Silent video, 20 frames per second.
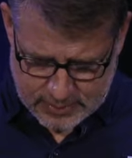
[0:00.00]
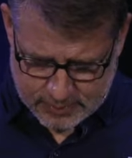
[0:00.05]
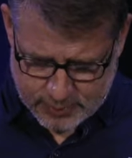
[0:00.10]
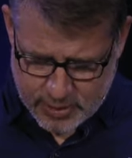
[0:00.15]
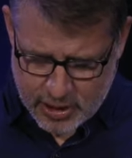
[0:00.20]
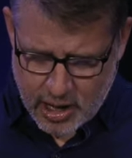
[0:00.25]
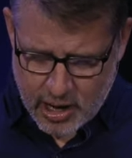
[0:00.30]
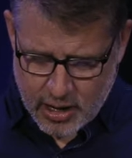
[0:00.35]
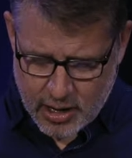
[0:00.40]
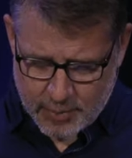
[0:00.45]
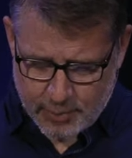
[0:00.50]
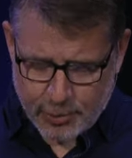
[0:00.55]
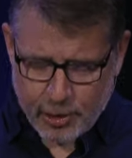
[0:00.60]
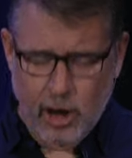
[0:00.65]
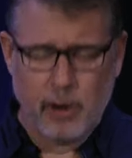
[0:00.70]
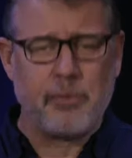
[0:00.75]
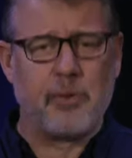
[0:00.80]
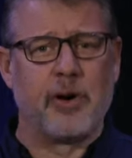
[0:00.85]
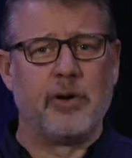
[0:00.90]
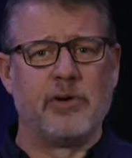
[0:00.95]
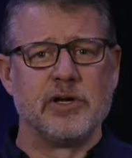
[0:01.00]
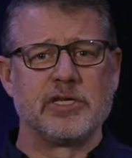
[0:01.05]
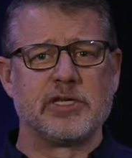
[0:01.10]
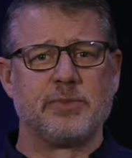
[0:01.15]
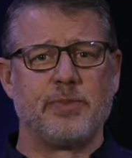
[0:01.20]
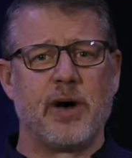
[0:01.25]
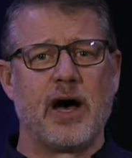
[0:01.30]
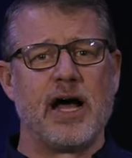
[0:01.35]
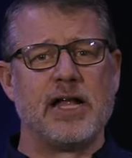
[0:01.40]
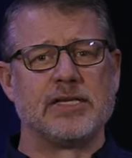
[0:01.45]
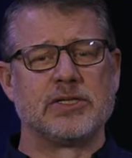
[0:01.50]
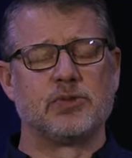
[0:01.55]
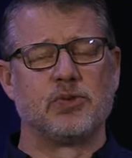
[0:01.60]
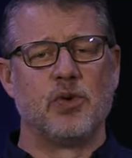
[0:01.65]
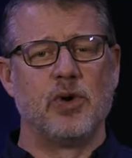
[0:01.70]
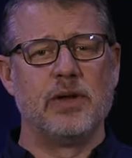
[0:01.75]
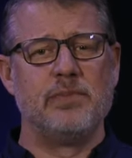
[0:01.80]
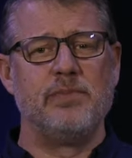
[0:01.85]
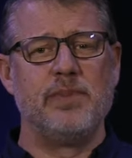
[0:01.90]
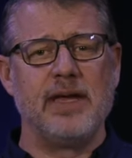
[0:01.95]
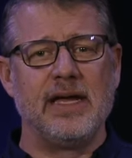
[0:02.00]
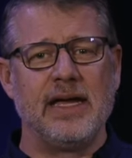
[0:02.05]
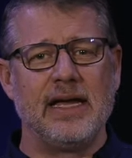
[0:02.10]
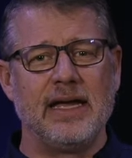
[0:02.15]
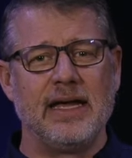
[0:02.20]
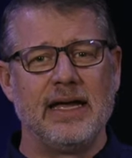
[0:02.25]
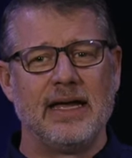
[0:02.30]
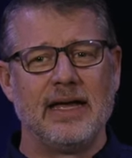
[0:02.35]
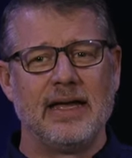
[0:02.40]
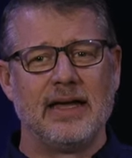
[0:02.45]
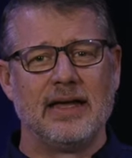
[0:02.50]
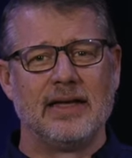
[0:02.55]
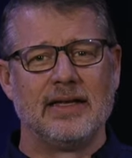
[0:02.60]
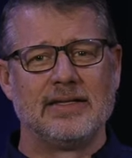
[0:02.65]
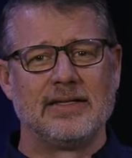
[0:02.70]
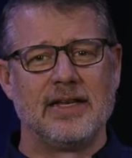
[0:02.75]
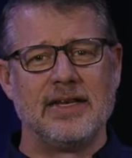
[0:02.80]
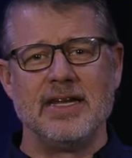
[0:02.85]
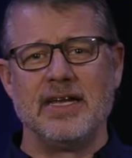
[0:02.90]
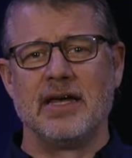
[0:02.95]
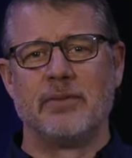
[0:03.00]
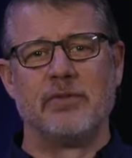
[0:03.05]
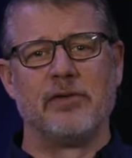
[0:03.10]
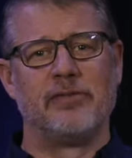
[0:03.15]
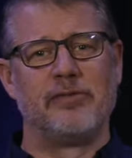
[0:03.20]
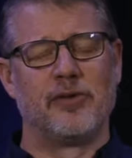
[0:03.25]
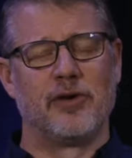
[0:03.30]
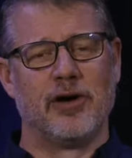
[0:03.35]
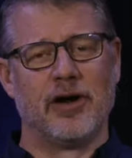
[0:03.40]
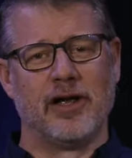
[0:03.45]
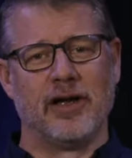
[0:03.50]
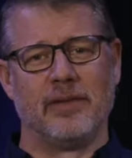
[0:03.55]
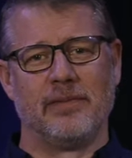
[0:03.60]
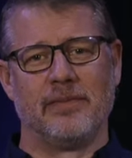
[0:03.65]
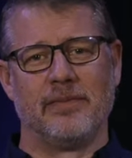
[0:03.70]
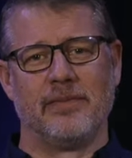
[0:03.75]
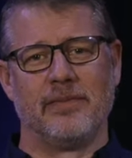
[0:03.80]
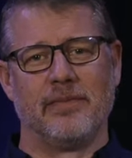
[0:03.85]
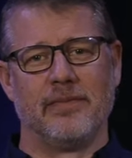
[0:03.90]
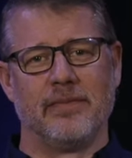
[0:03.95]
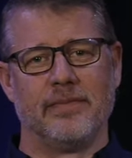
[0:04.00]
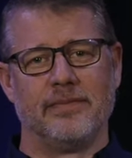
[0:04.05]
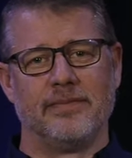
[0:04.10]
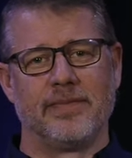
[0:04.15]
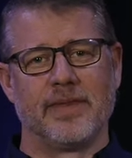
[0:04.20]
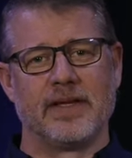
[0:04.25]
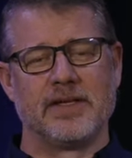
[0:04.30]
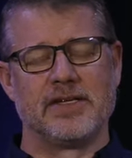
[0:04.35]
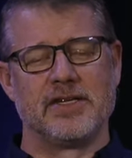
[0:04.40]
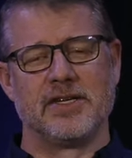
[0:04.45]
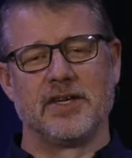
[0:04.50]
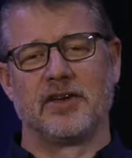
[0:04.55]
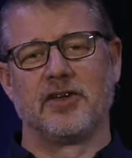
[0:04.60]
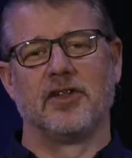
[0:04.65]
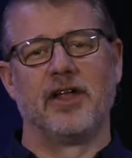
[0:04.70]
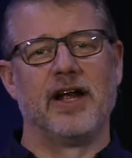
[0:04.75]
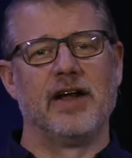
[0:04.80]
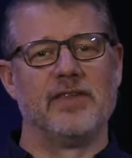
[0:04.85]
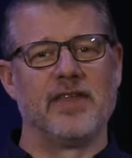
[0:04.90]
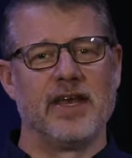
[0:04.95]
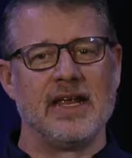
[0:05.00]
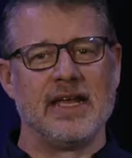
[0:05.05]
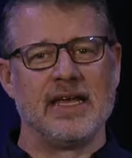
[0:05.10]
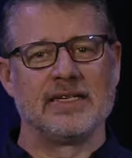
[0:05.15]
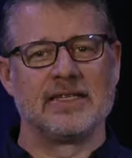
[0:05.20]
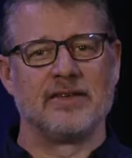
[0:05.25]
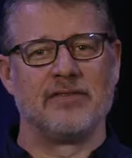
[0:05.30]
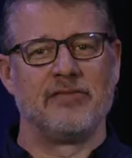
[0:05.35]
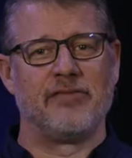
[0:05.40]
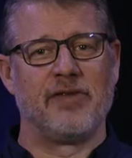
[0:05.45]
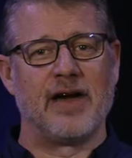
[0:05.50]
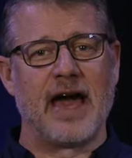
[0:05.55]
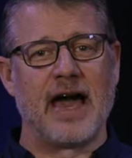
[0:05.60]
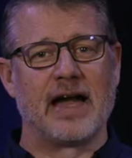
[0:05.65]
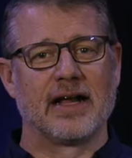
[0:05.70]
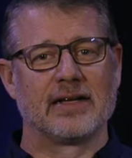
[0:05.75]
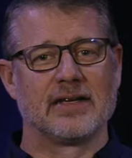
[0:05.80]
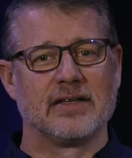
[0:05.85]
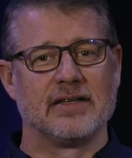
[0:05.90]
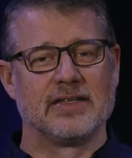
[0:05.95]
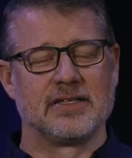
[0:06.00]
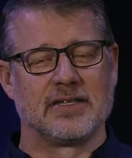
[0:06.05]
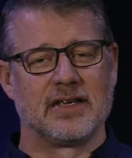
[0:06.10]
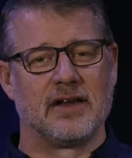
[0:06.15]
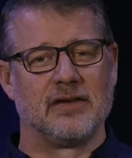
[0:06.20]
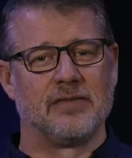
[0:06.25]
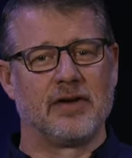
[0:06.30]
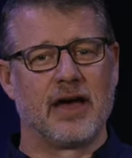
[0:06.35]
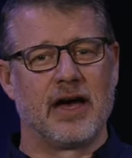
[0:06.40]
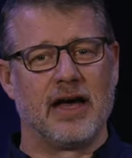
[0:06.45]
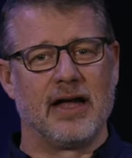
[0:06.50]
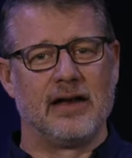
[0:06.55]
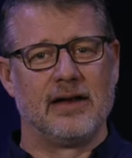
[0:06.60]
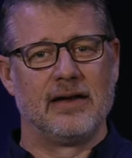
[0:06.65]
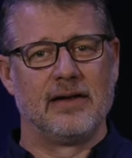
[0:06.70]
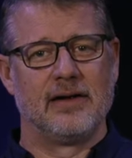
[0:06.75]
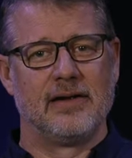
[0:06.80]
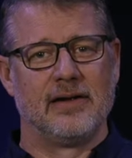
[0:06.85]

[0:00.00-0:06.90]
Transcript: But our appropriate response would be to kneel before him and to declare that he is, in fact, the Son of God.